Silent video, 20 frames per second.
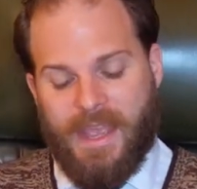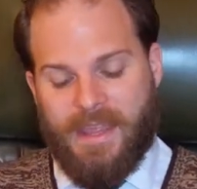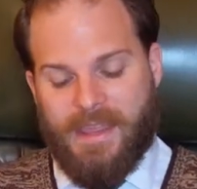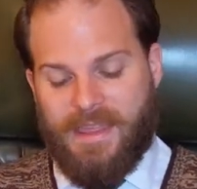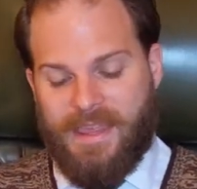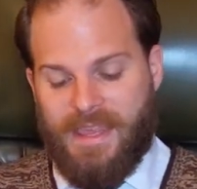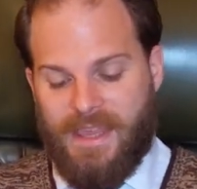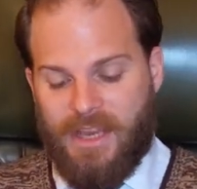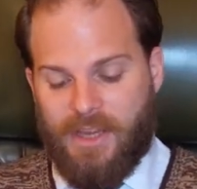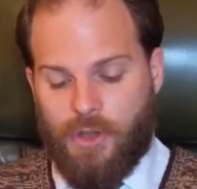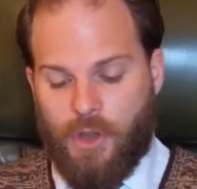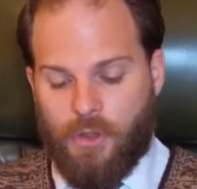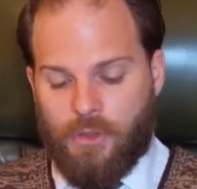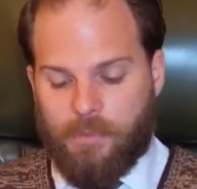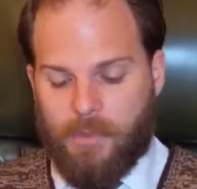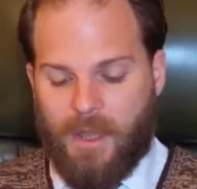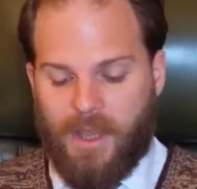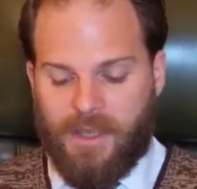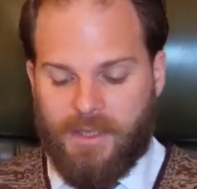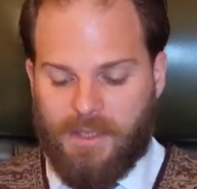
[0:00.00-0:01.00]
The nose
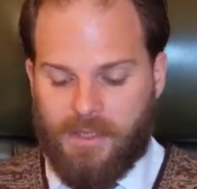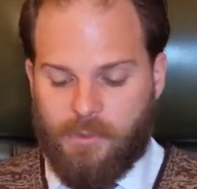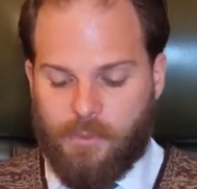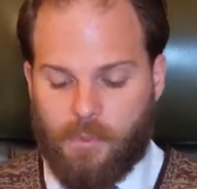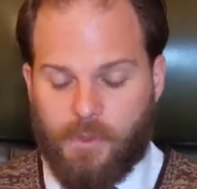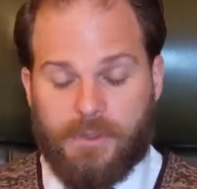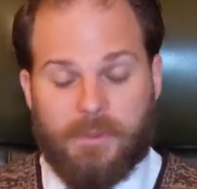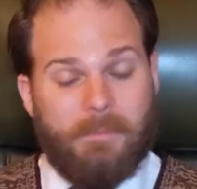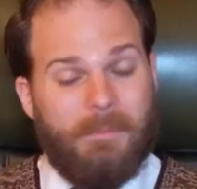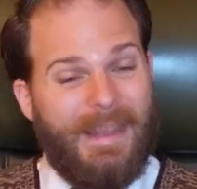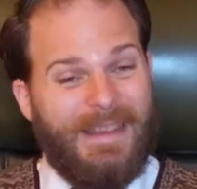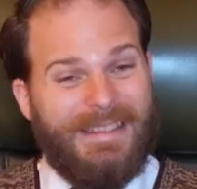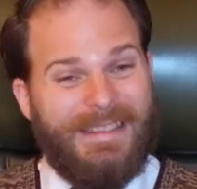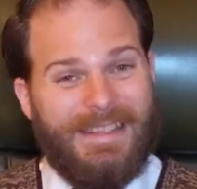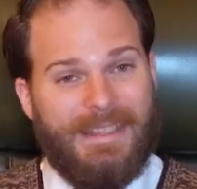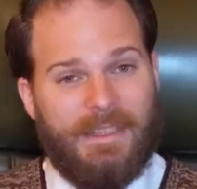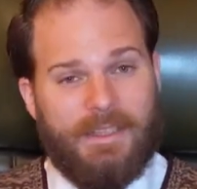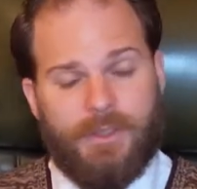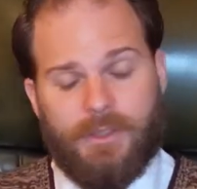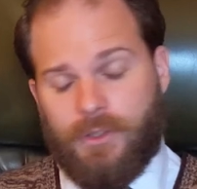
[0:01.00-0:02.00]
behind it was
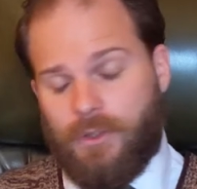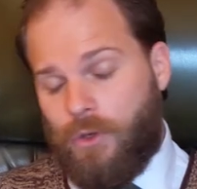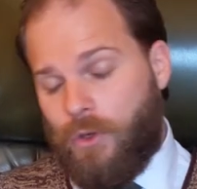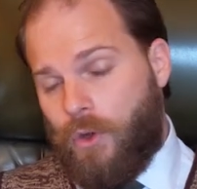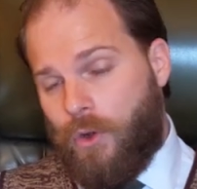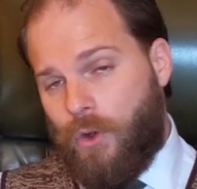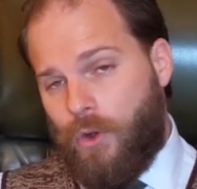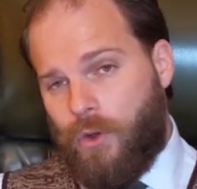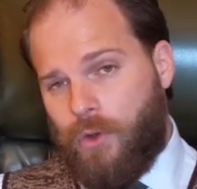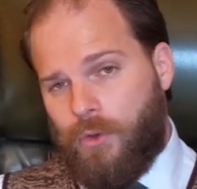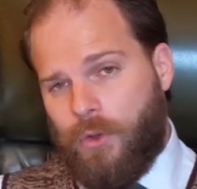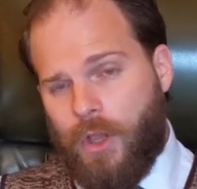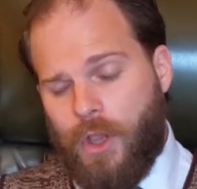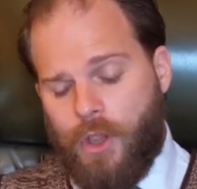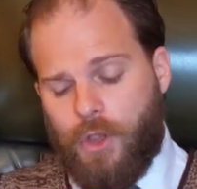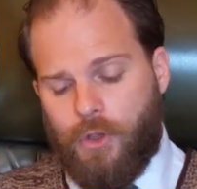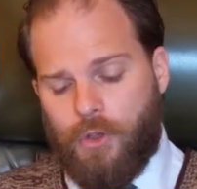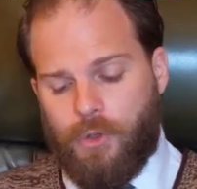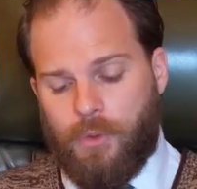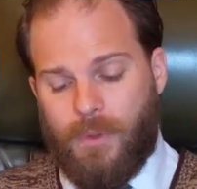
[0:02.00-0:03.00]
Mathilde Laurent,
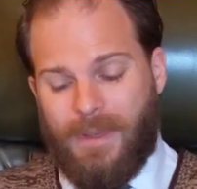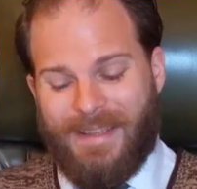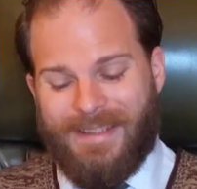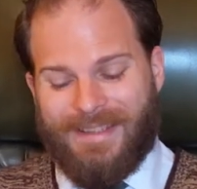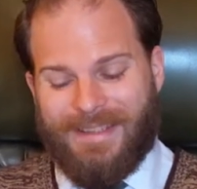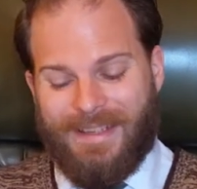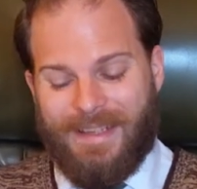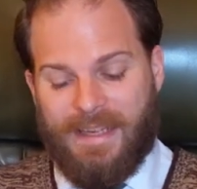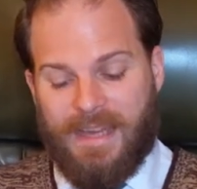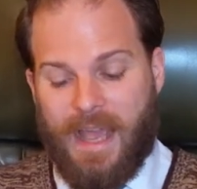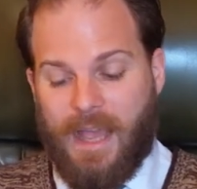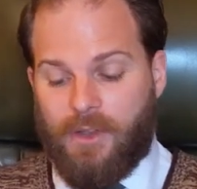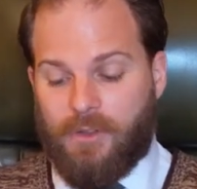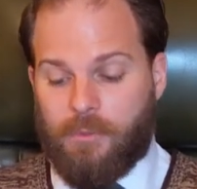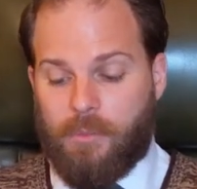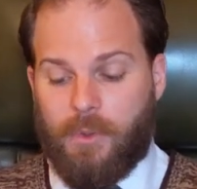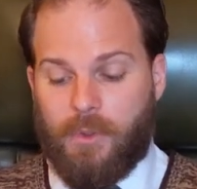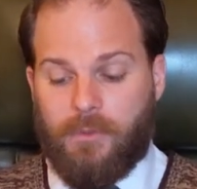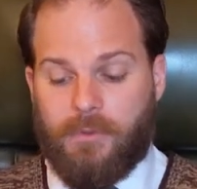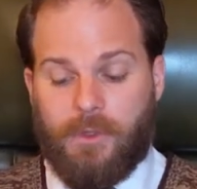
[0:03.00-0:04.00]
who is an
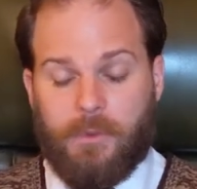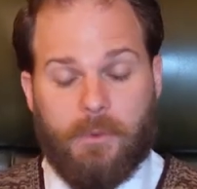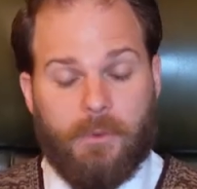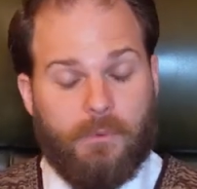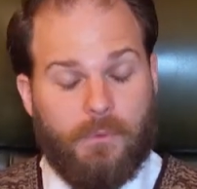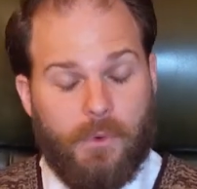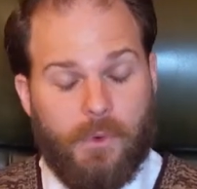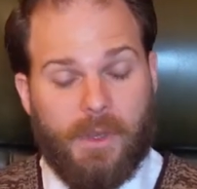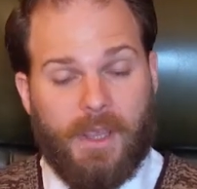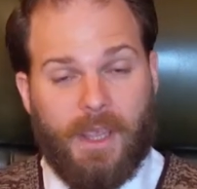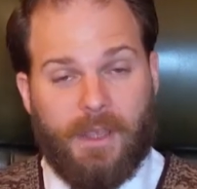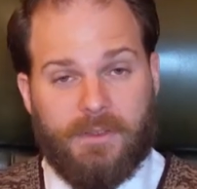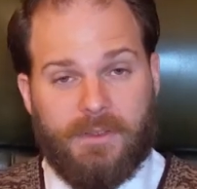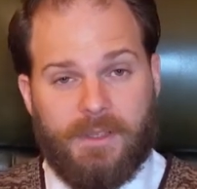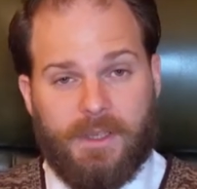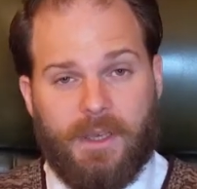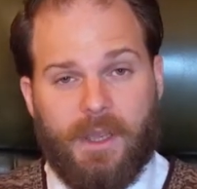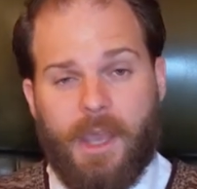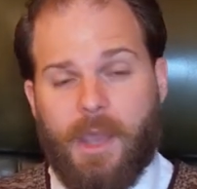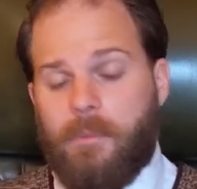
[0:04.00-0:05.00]
in-house perfumer for
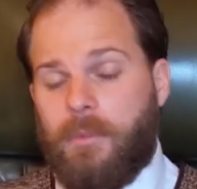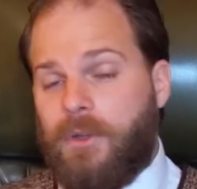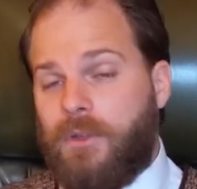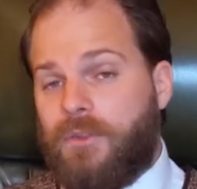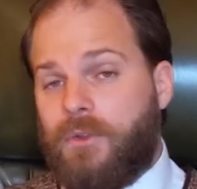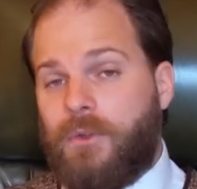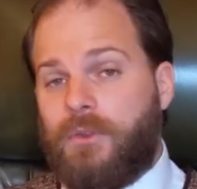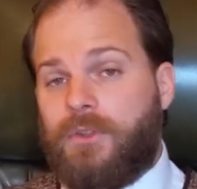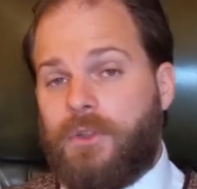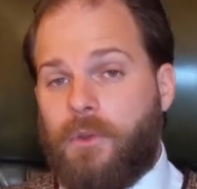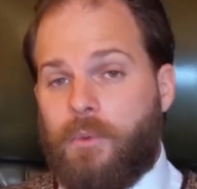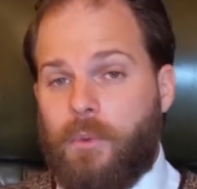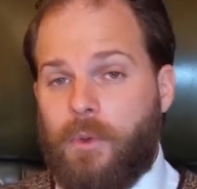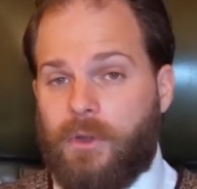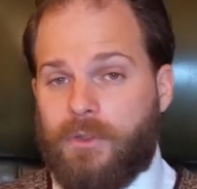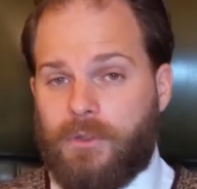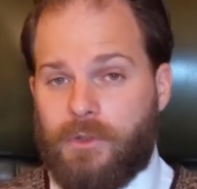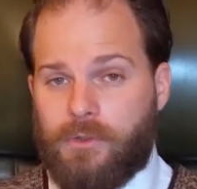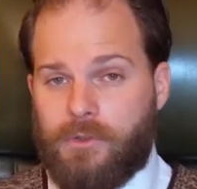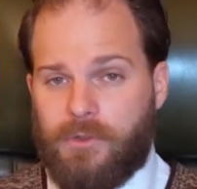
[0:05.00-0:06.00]
Cartier, but has also
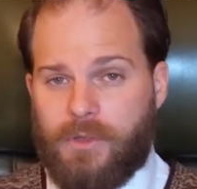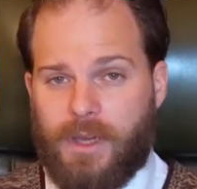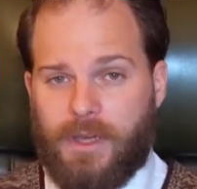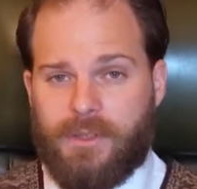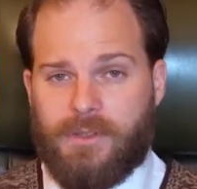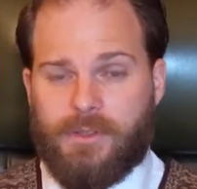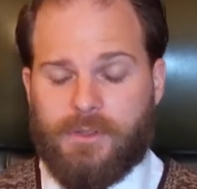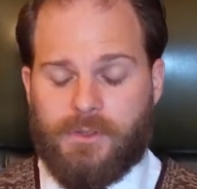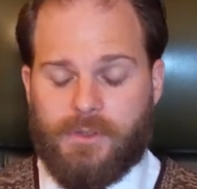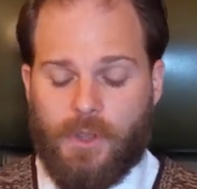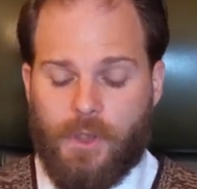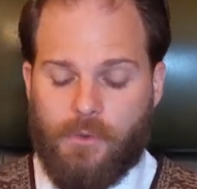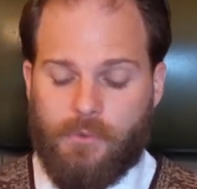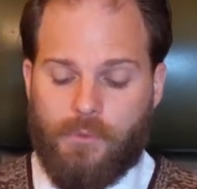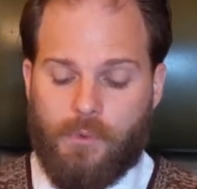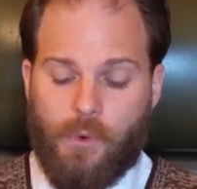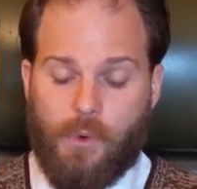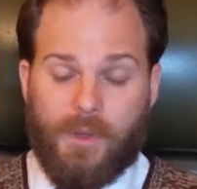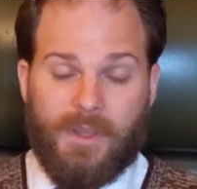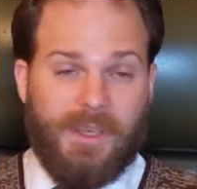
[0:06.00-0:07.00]
worked on creations
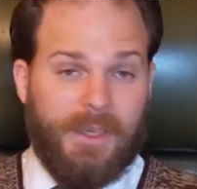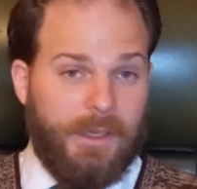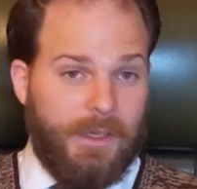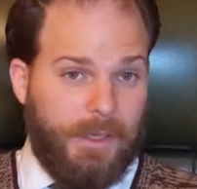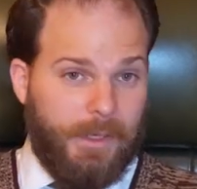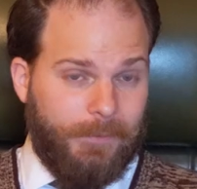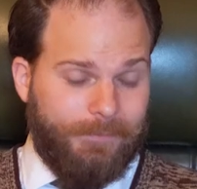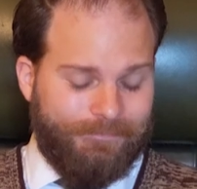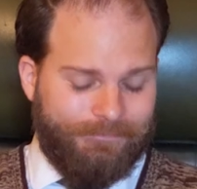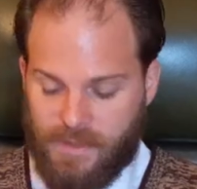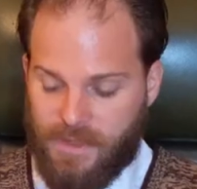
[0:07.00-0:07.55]
for Guerlain.